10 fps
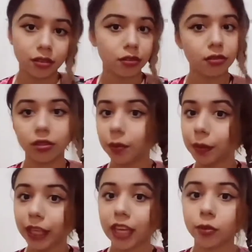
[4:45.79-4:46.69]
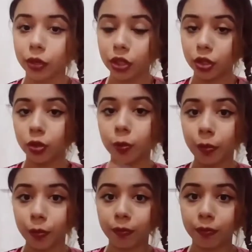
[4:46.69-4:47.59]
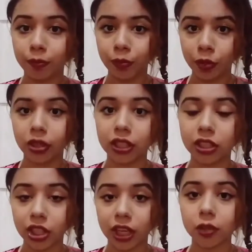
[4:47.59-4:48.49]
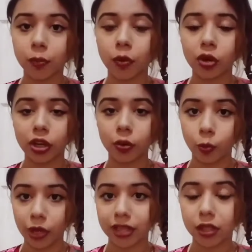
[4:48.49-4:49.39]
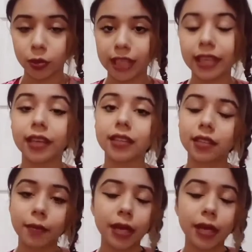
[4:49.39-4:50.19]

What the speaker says: to the place where you put the chessboard with the 3 kings.